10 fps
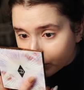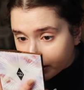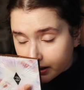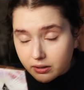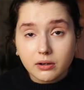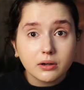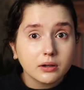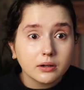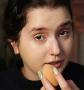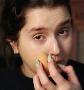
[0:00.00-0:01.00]
crying.
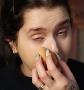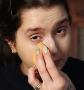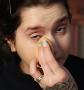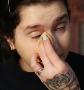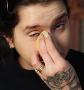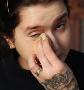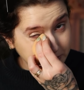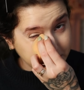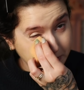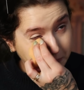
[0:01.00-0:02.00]
You think we can blend the
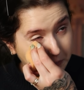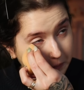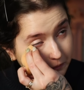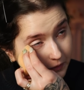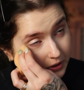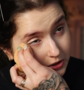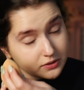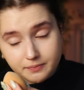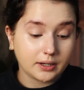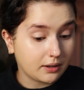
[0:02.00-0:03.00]
tears in with the
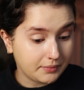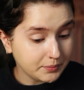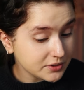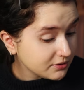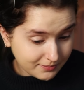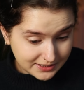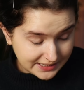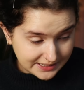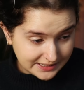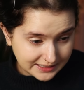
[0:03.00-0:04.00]
foundation? I got my
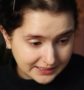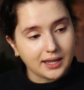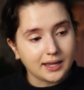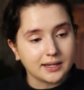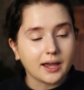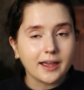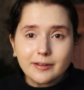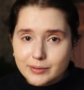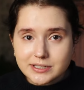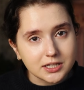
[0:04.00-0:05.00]
prescription and
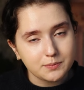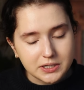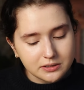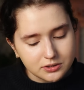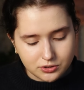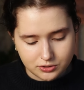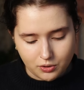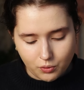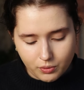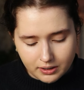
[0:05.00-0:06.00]
I've been sleeping so
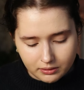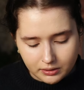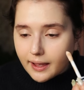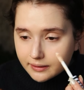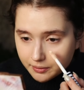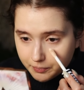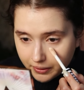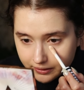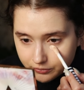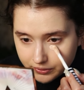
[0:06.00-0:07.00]
well. That
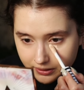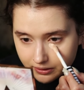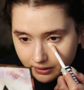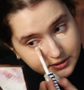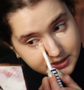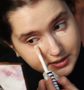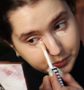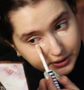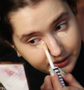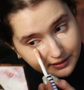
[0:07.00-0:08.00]
combined with
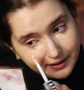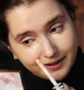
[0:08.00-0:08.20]
discipline,